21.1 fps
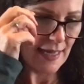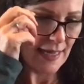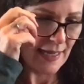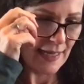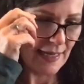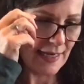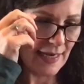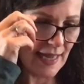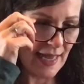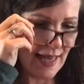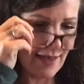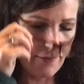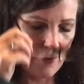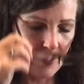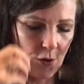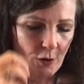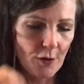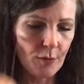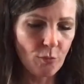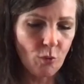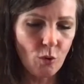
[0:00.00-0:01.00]
and I have it
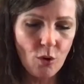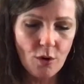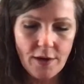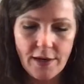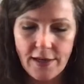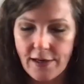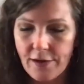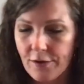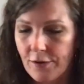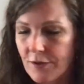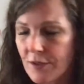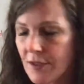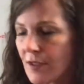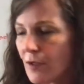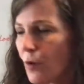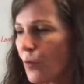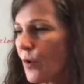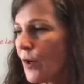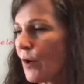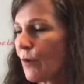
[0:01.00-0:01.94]
on the board here, so I want to